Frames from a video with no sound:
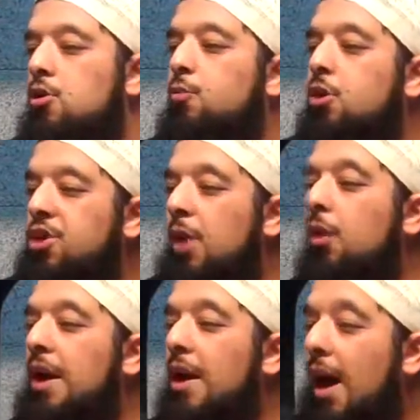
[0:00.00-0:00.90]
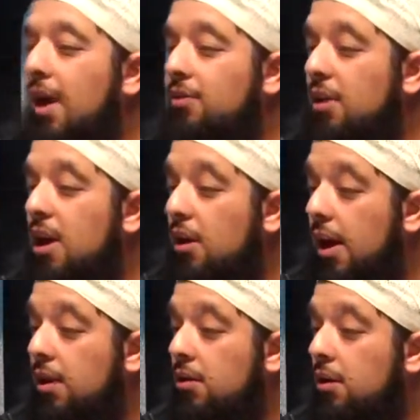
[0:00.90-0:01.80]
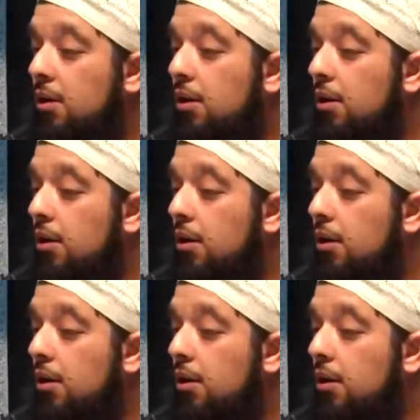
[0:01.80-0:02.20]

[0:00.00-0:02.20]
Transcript: To appreciate what he has here and